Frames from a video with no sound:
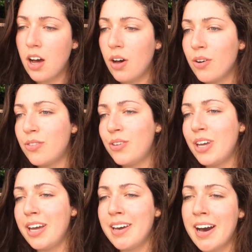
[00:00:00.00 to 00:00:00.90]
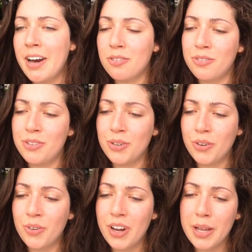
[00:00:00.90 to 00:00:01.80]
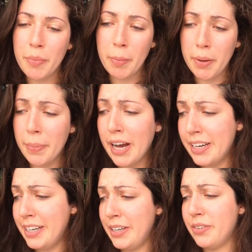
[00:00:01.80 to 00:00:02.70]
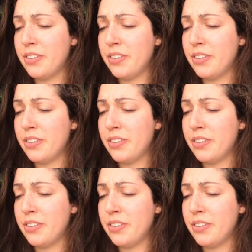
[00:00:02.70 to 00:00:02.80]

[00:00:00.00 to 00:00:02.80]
oh, today I don't feel great about my body,